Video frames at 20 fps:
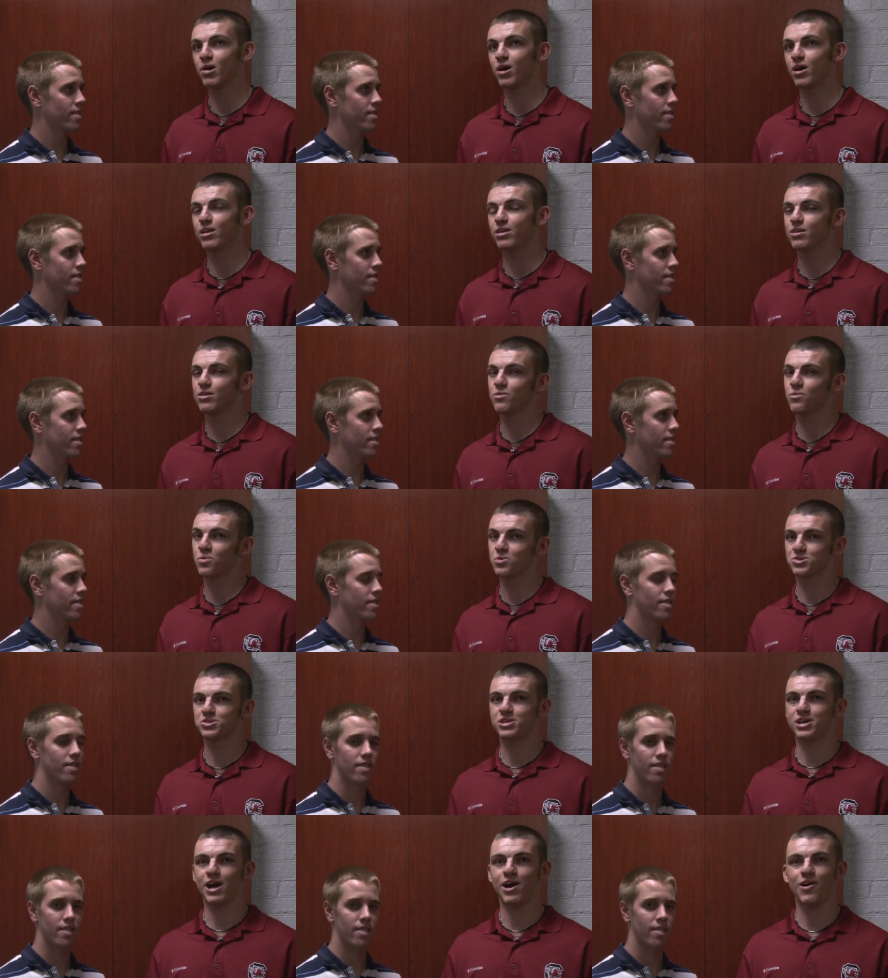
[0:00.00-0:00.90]
Speaker 1: but we'll
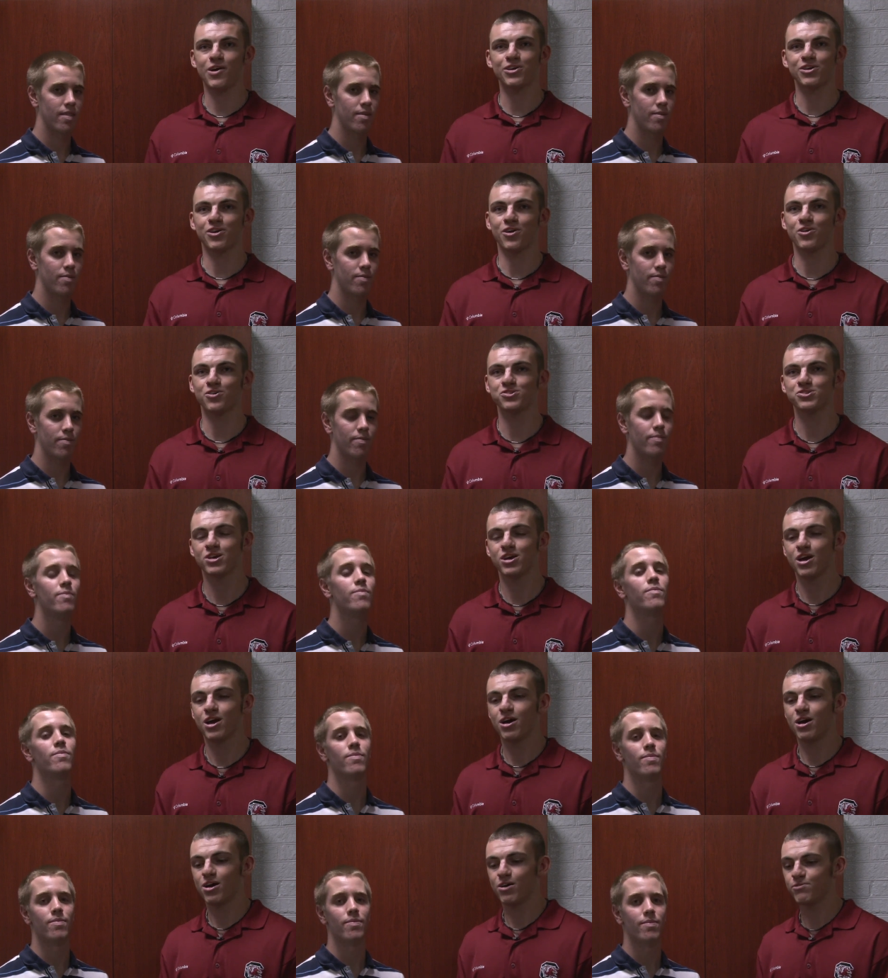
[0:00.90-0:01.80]
see how it goes.
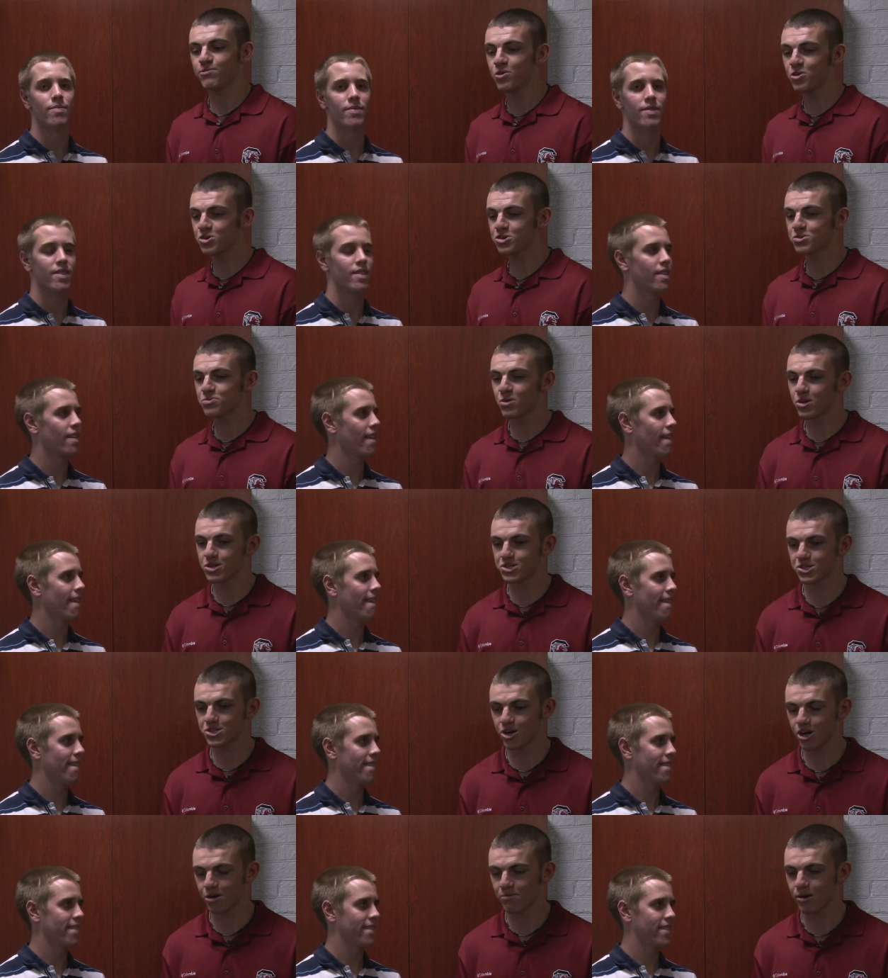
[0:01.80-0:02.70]
First, well, let's
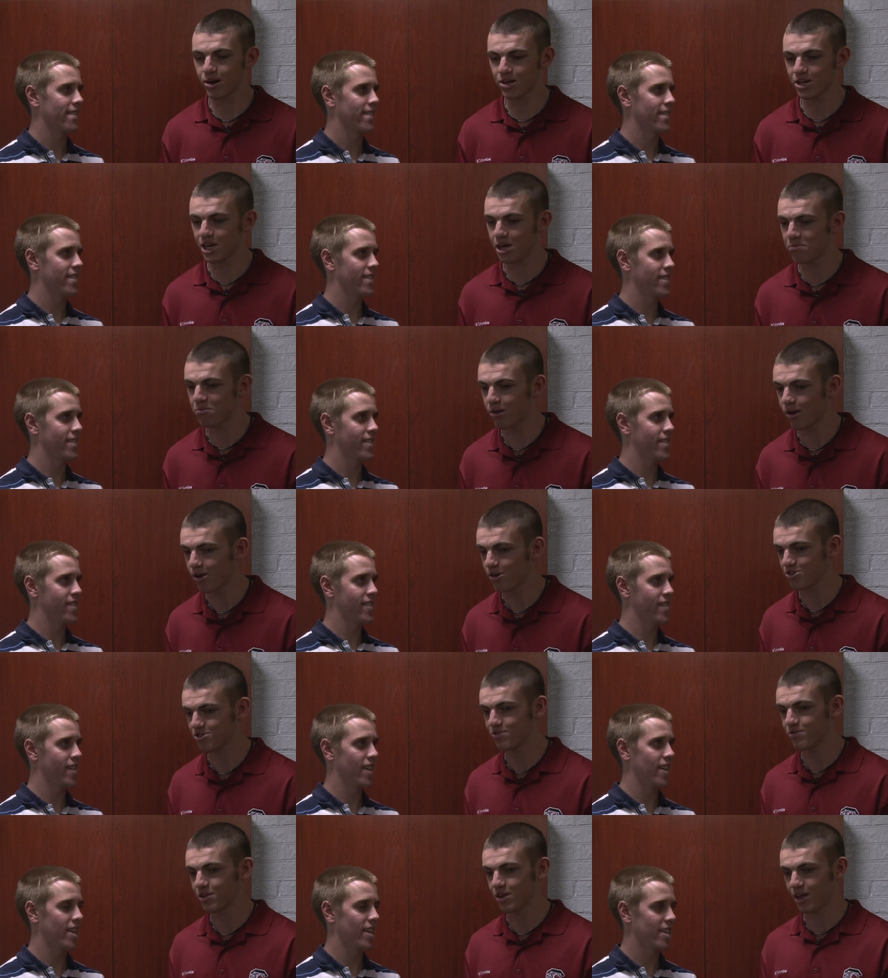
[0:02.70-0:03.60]
talk about key
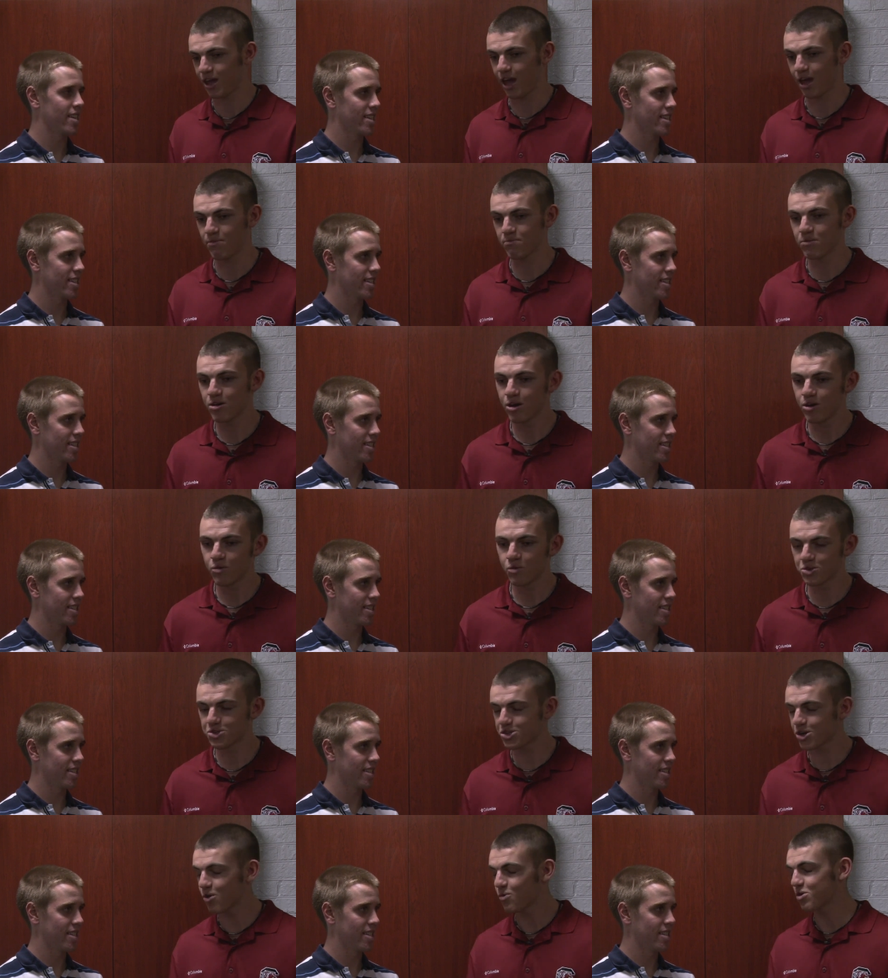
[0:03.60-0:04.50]
players of the game. We'll
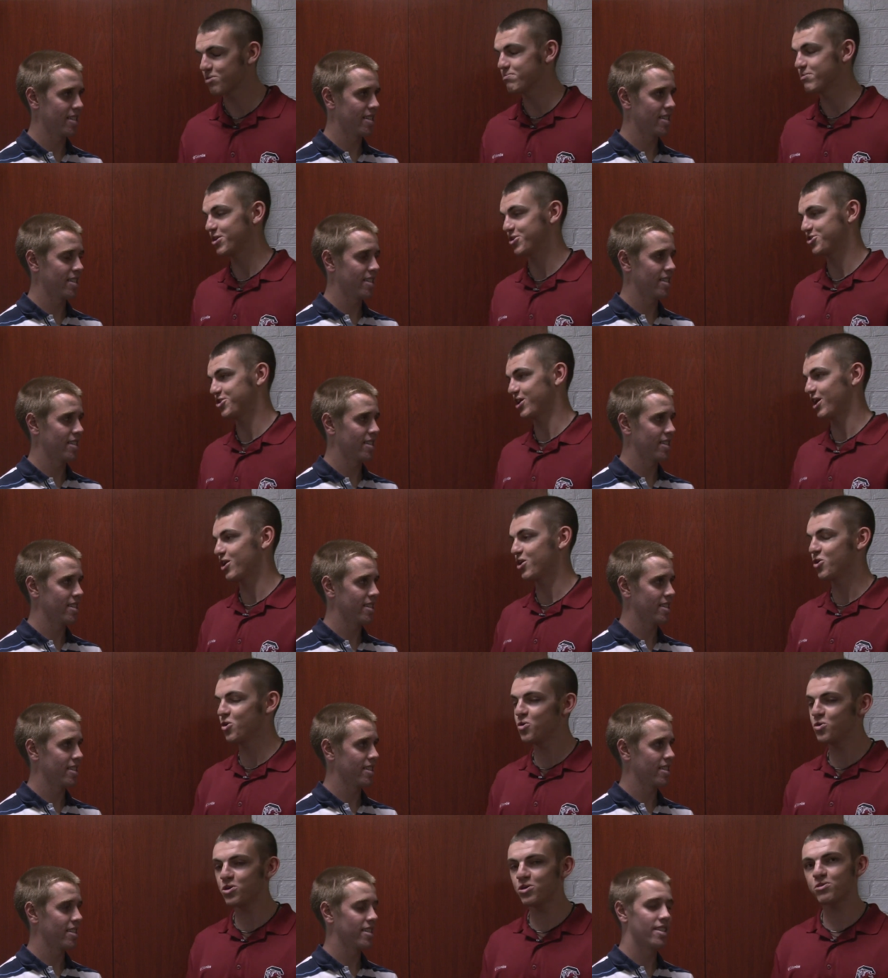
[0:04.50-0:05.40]
start with Michigan.
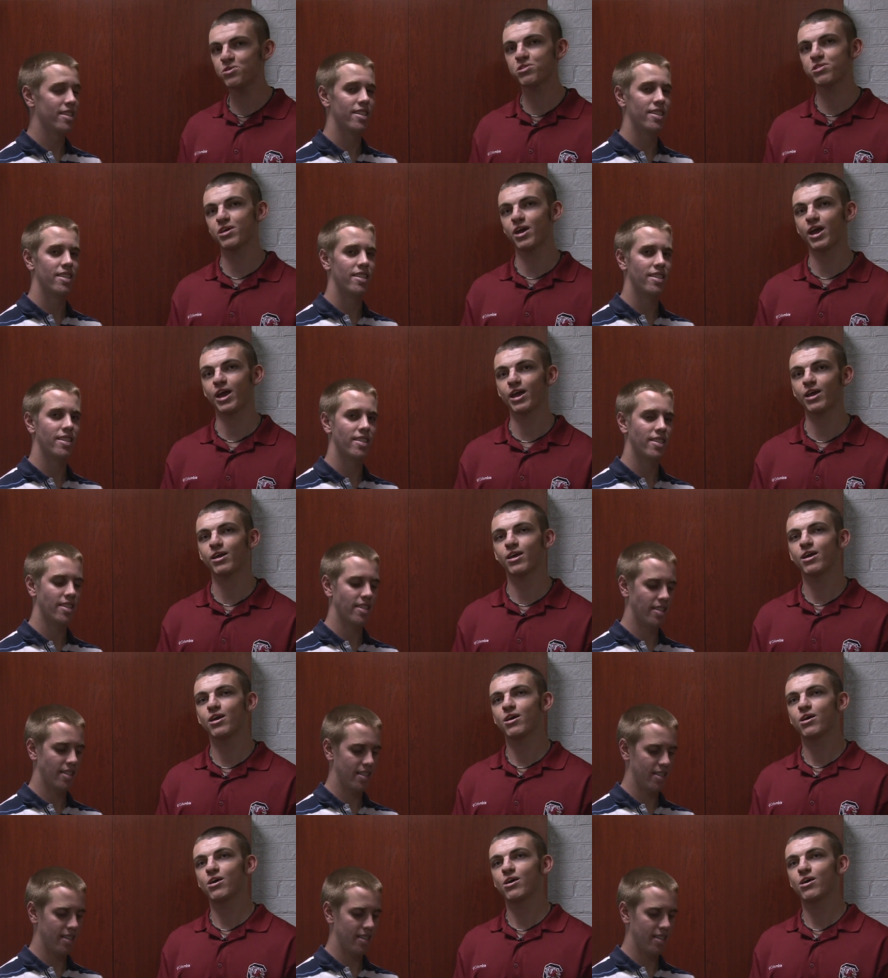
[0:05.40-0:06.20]
Who do you think